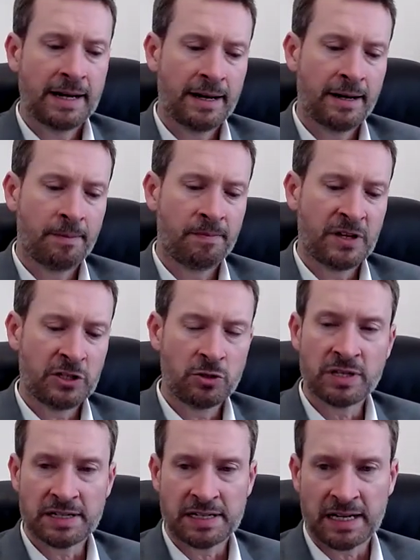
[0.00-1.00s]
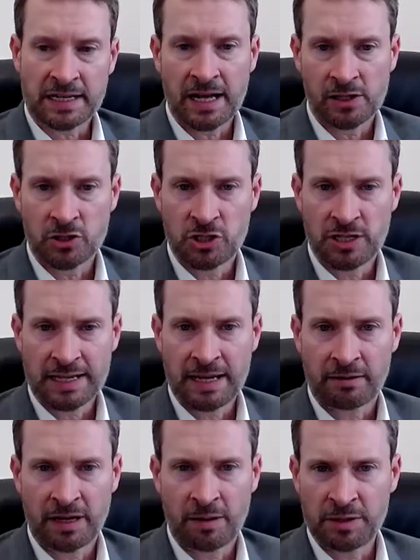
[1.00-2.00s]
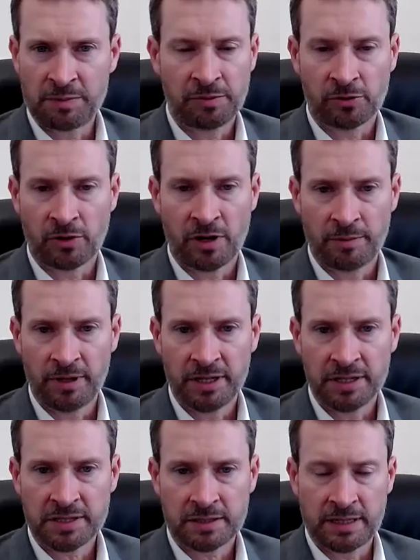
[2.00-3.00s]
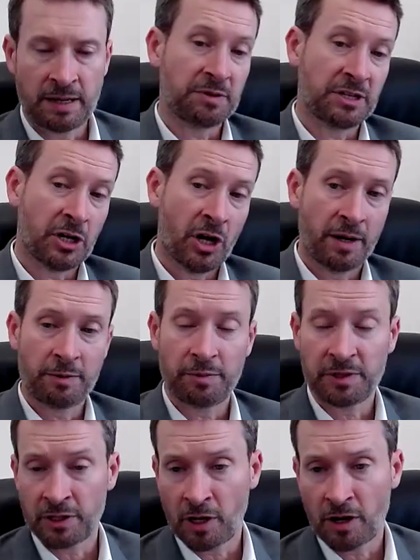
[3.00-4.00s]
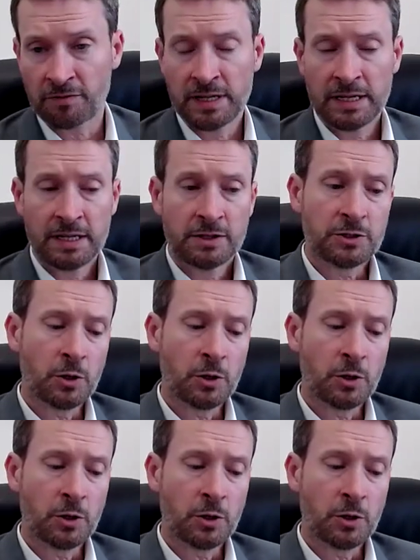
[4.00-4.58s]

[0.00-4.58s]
and use that technology to count how many people are on a bus and how many get on and get off.